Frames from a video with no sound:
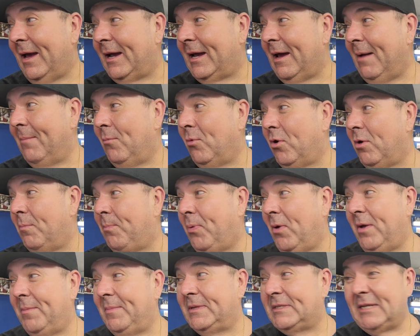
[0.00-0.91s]
I got more
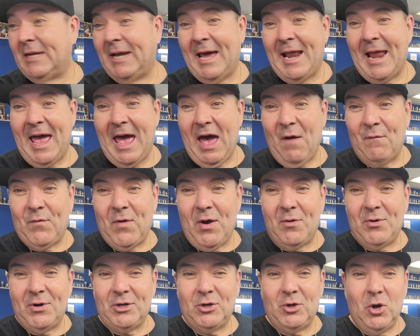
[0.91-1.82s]
appointments. I got a half
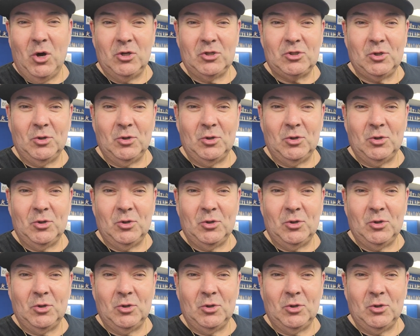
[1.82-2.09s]
hour to go.